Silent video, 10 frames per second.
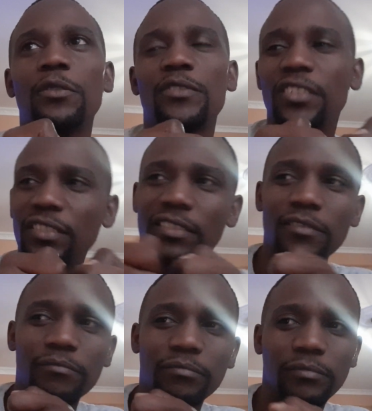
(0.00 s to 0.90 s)
just
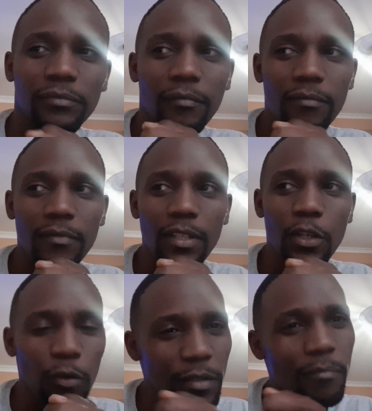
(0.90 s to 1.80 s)

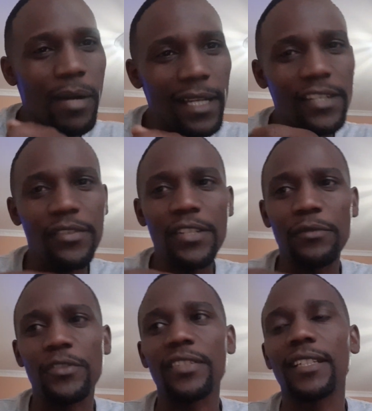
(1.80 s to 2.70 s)
going back and trying to
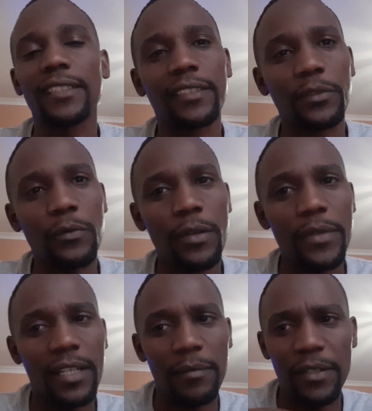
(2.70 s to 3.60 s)
trace where we're
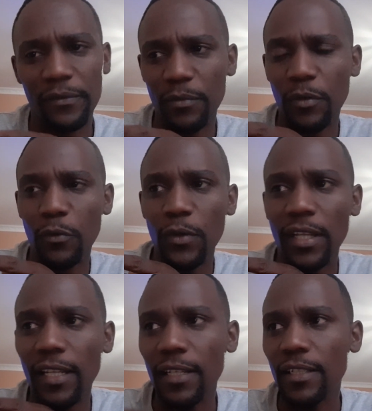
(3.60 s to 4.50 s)
coming from,
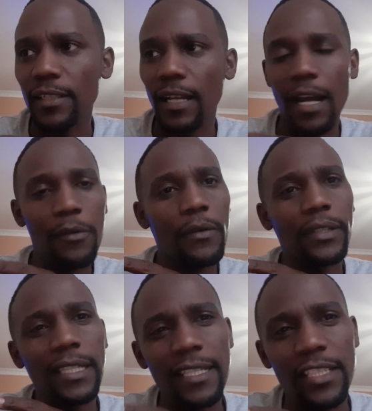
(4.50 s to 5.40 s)
or how our
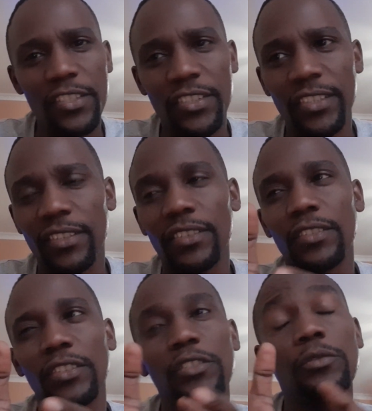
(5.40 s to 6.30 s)
lineage is
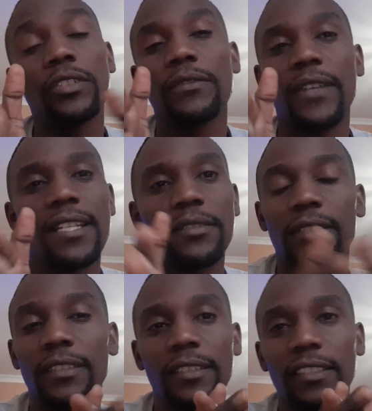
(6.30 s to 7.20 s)
usually vital.
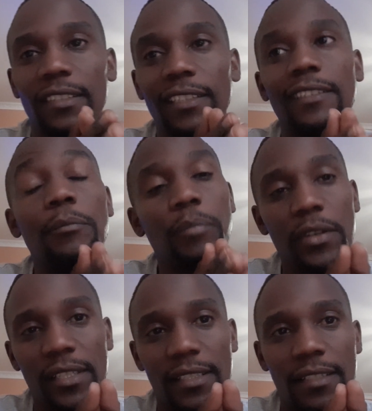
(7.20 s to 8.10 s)
It's
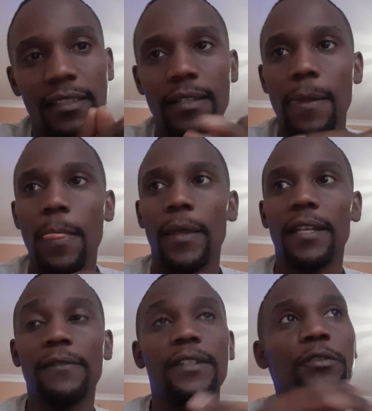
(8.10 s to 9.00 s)
important.
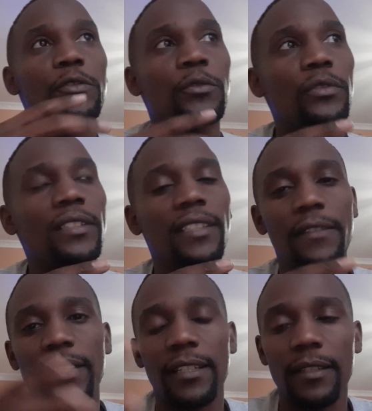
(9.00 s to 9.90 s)
And even you could see,
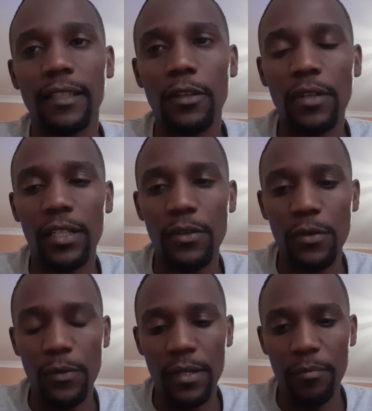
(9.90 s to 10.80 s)
even long ago,
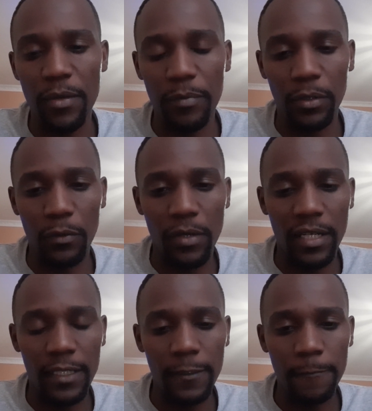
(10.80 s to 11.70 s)
when people were